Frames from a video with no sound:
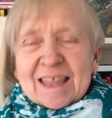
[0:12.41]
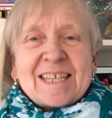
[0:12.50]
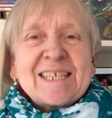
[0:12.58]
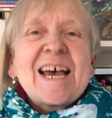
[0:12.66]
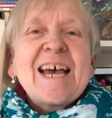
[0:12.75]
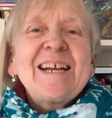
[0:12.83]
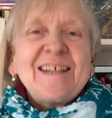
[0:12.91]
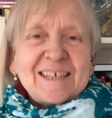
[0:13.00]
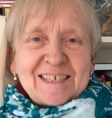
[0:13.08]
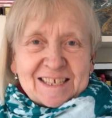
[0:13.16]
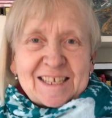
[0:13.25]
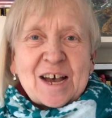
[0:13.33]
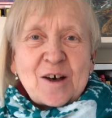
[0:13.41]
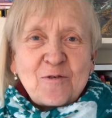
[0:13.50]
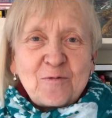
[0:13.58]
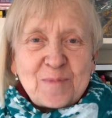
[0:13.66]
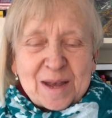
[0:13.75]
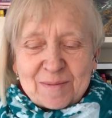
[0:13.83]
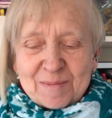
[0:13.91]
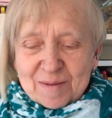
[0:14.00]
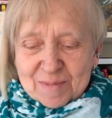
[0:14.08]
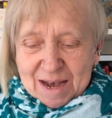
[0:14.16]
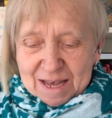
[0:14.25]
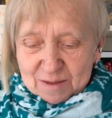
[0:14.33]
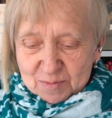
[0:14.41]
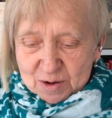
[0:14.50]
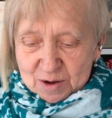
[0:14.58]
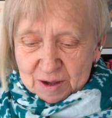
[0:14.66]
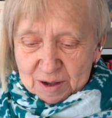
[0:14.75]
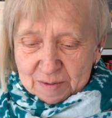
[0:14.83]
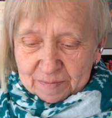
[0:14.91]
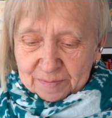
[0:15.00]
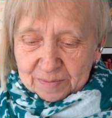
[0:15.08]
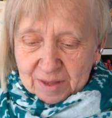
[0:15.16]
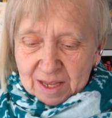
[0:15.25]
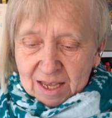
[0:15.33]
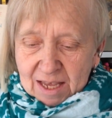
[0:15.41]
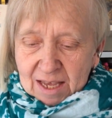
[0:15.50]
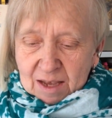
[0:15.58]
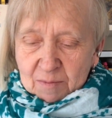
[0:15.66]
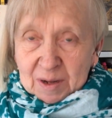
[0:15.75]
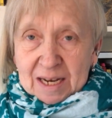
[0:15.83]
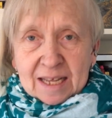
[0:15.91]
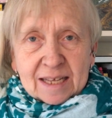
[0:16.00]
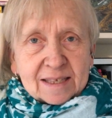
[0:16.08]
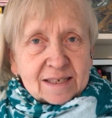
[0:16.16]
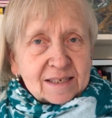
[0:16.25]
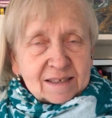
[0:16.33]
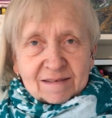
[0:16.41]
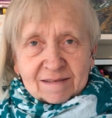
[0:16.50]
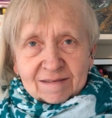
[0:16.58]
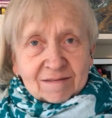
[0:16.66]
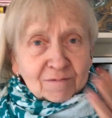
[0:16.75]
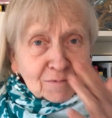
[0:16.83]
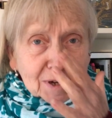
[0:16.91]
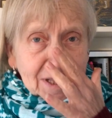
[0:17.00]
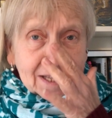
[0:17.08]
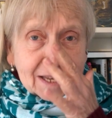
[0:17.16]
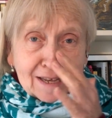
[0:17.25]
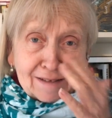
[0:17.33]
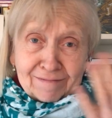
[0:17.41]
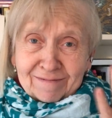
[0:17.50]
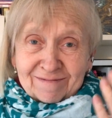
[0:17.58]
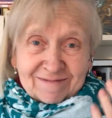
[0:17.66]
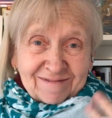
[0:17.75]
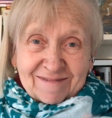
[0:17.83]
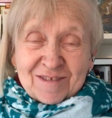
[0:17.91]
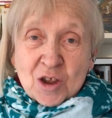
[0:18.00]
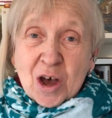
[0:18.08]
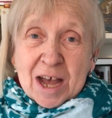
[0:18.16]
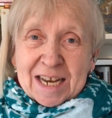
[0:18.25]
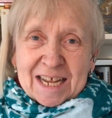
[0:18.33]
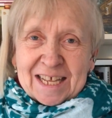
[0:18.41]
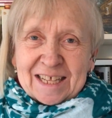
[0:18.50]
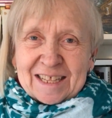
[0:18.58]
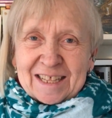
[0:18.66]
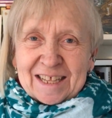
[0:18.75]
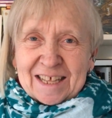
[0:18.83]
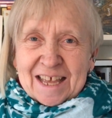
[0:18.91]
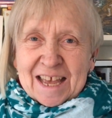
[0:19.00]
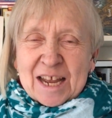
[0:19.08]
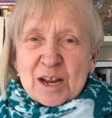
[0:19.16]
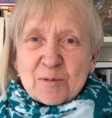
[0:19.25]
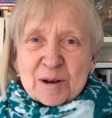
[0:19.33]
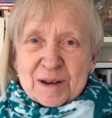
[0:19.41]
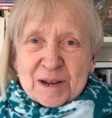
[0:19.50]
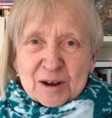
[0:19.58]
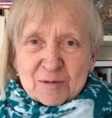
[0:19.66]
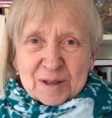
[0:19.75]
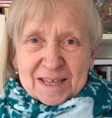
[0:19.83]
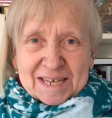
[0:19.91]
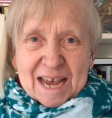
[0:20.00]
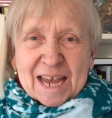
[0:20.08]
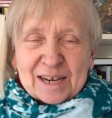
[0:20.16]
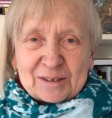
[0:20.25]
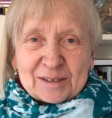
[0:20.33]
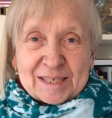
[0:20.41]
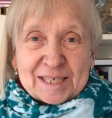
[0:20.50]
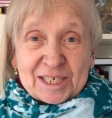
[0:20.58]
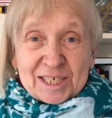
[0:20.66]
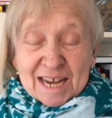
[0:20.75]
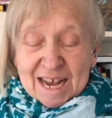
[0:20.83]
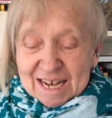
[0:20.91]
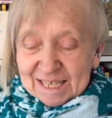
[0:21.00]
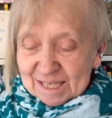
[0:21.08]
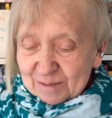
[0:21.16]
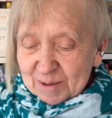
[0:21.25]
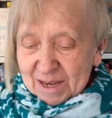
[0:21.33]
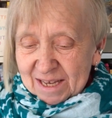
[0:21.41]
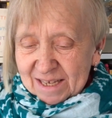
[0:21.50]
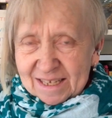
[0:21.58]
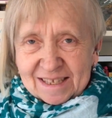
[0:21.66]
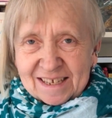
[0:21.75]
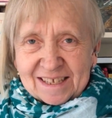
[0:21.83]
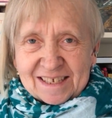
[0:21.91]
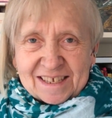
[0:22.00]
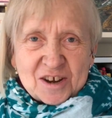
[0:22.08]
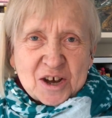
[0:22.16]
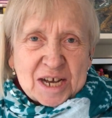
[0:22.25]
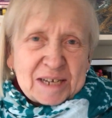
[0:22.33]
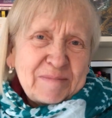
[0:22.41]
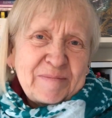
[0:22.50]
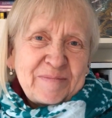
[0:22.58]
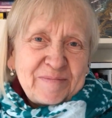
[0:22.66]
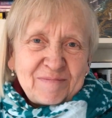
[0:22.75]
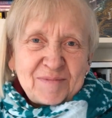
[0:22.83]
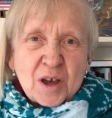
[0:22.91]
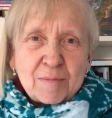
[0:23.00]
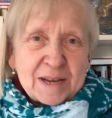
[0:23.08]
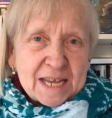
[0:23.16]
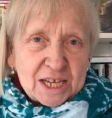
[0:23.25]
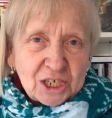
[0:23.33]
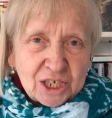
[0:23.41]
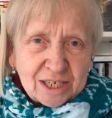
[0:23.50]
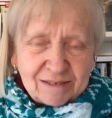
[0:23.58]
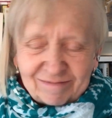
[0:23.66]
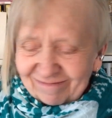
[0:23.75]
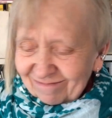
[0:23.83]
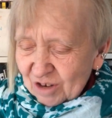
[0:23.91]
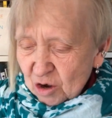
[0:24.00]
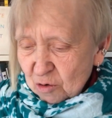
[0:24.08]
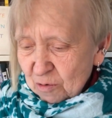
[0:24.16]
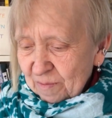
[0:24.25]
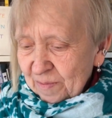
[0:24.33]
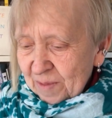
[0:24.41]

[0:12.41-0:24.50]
the title itself made me buy the book, but it's really not anywhere near what the title suggests because it's, it's not domination, no.